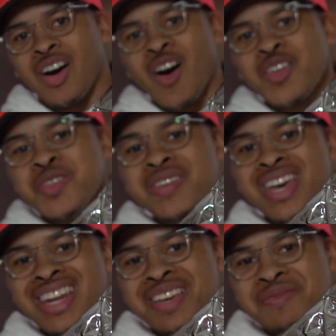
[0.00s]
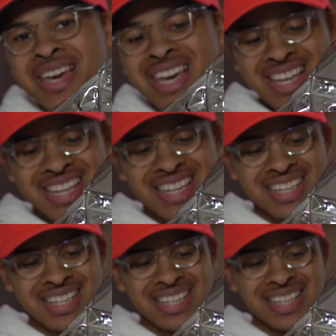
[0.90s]
Are you kidding me?
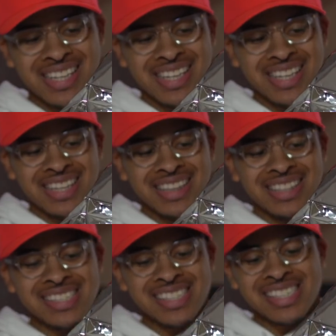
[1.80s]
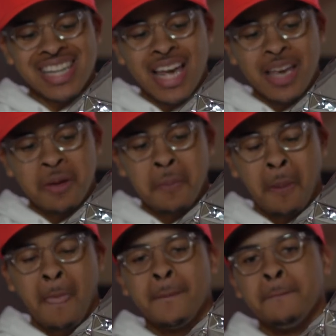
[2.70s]
This is like
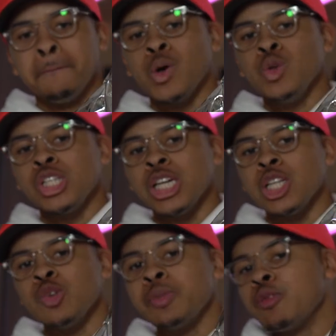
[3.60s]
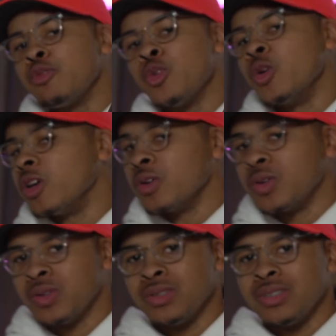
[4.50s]
bougie aluminum foil. You know
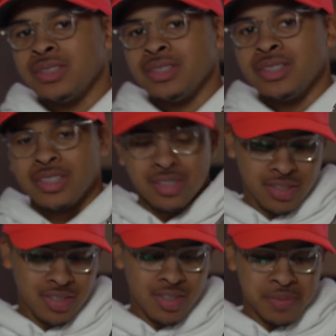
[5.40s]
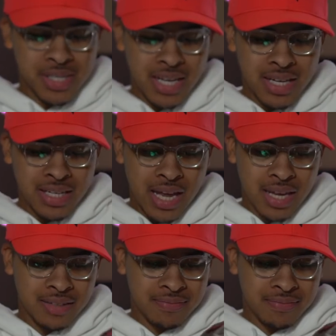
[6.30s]
what I'm saying? Like,